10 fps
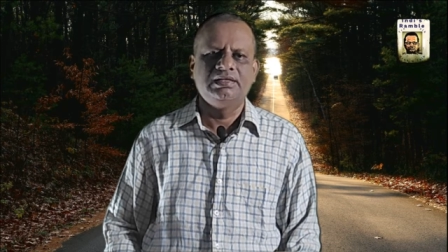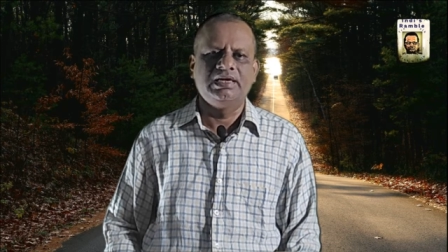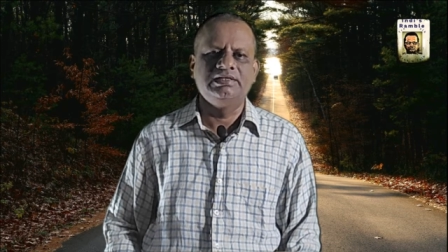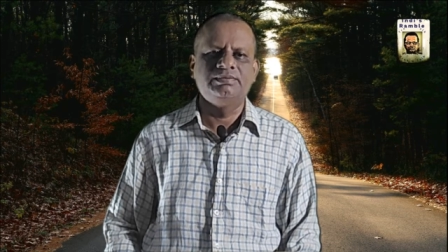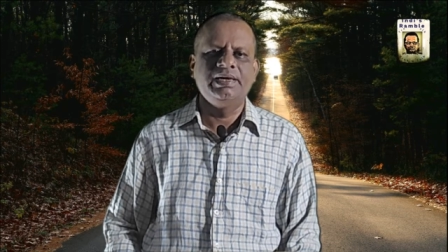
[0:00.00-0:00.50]

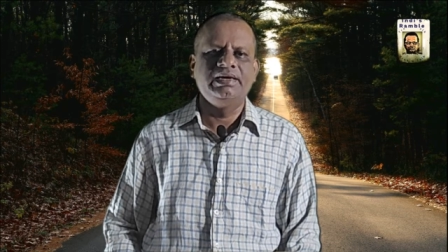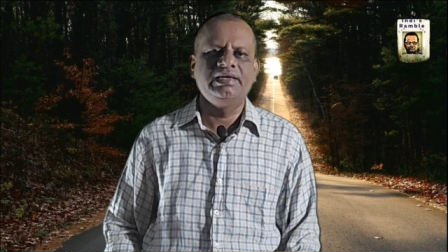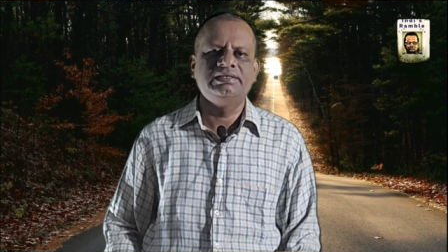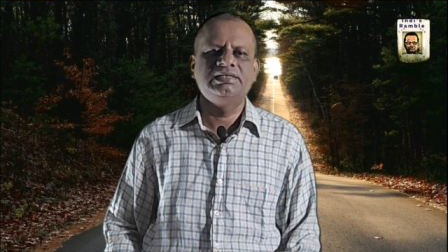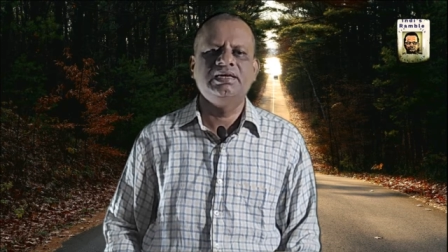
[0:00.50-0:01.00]
That is
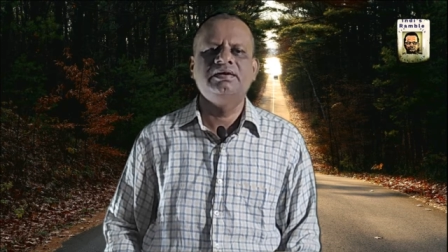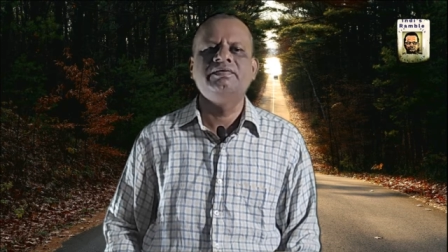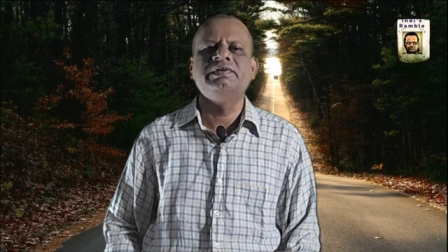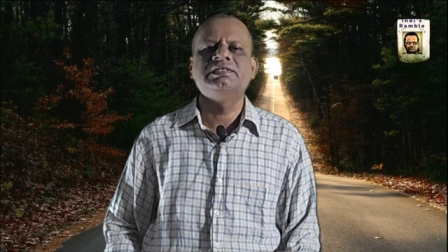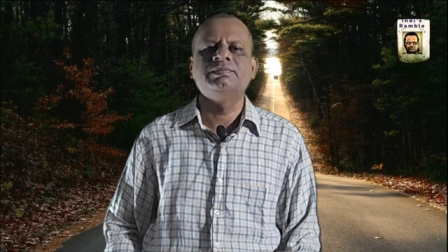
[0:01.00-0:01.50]
meditation
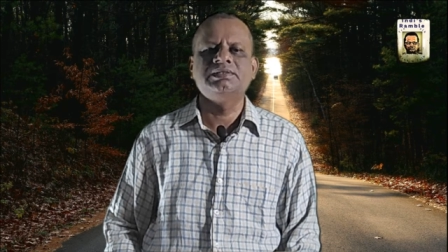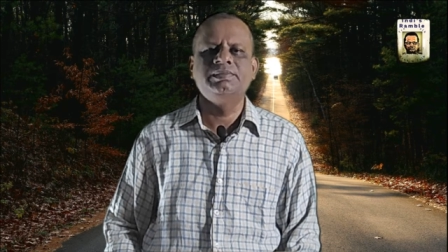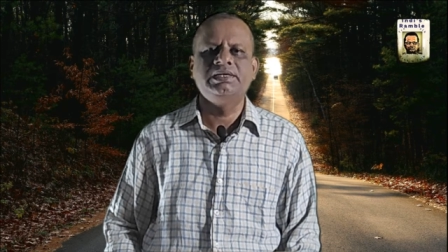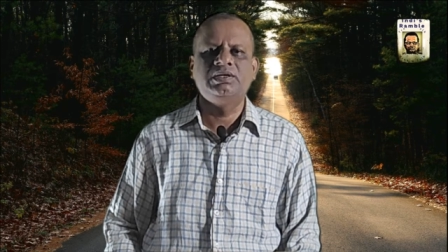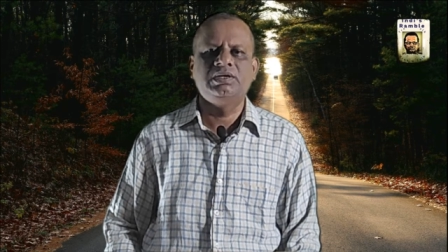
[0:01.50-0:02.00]
which must
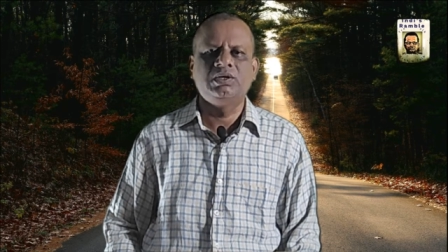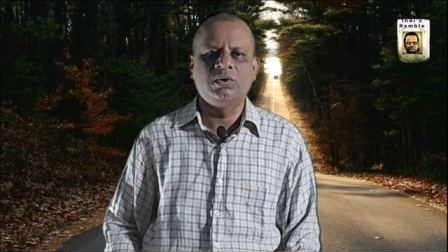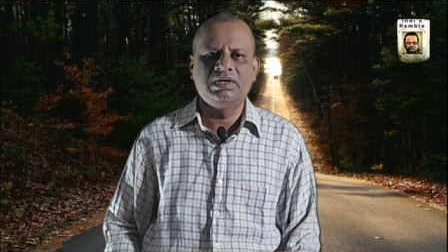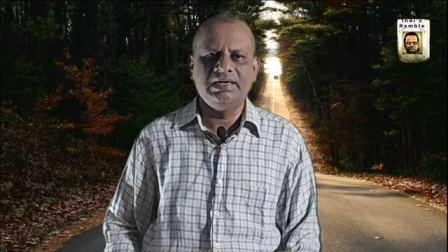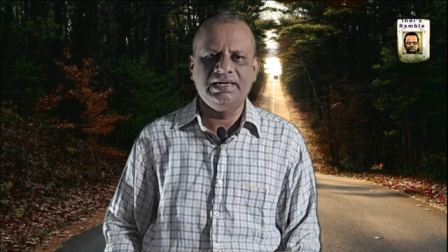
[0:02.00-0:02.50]
be
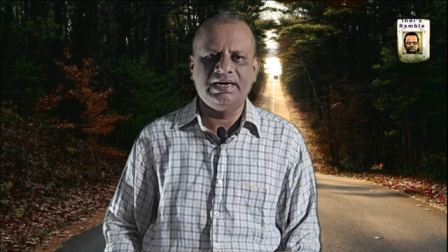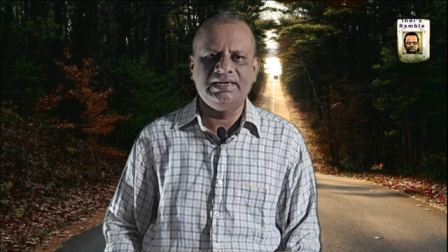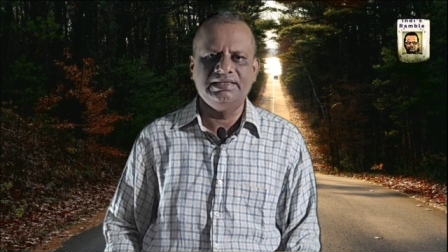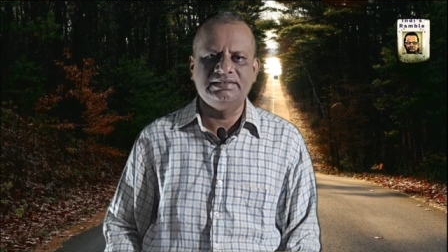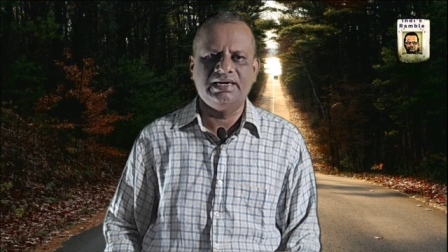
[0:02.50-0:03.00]
totally
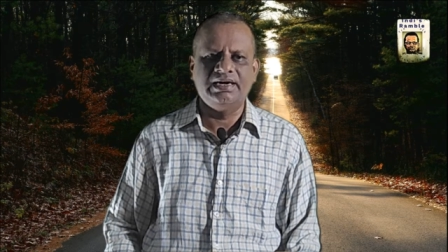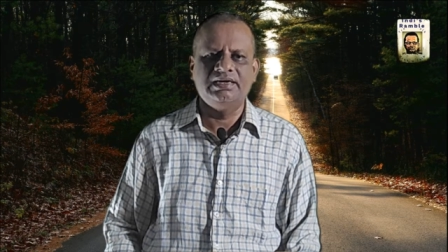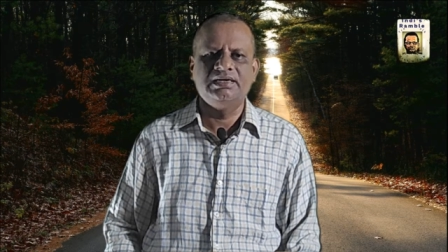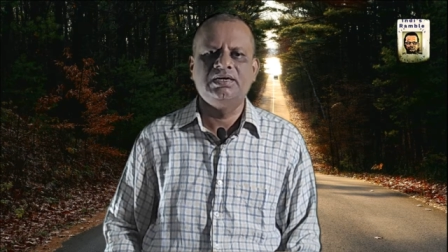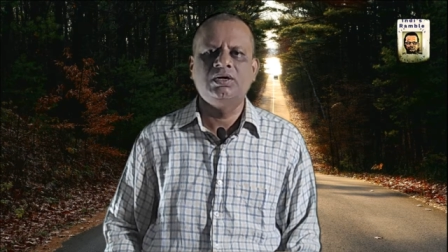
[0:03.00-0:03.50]

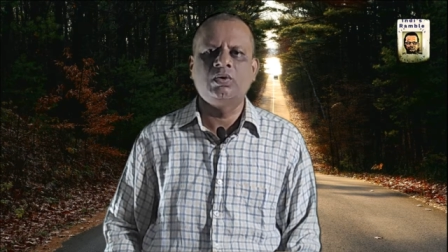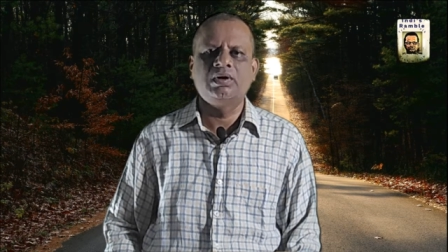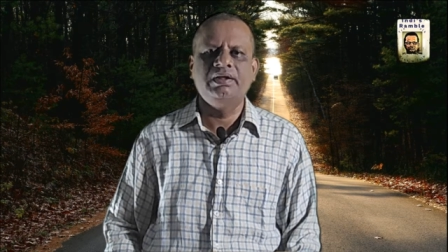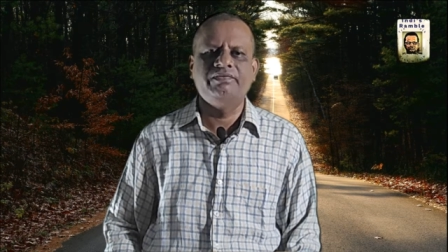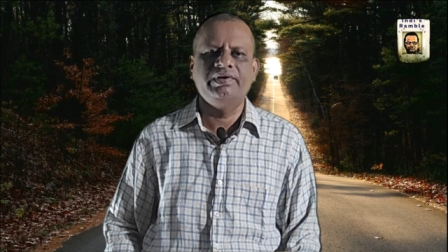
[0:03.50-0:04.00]
undesired,
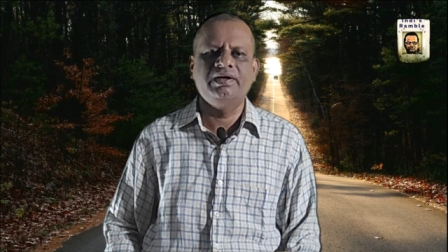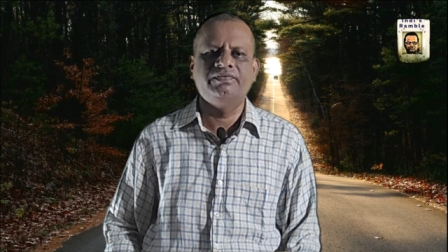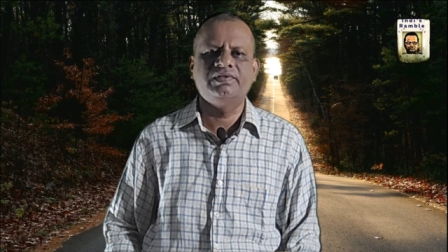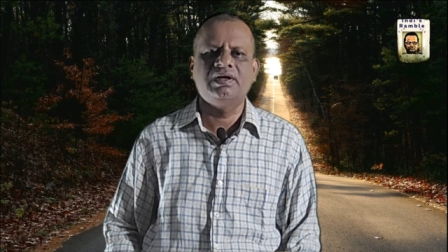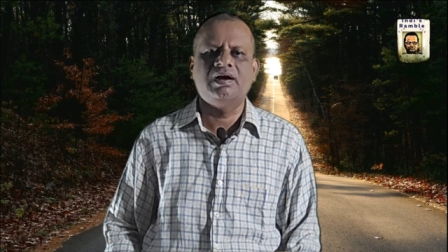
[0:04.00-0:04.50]
totally free
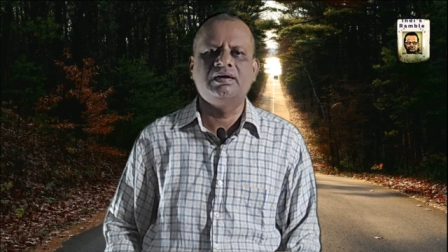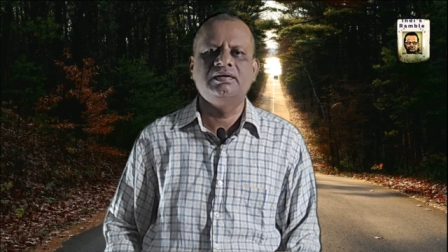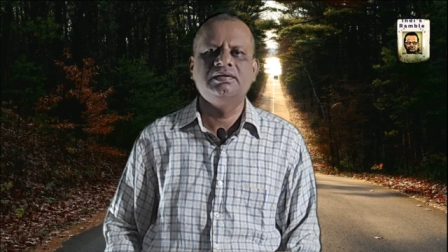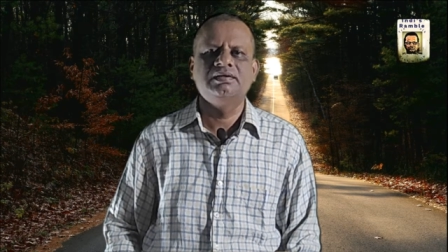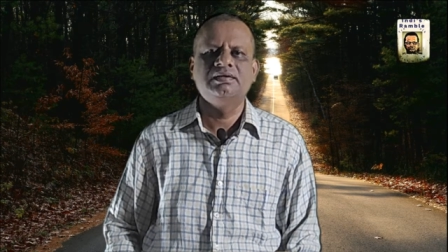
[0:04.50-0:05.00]
of thought.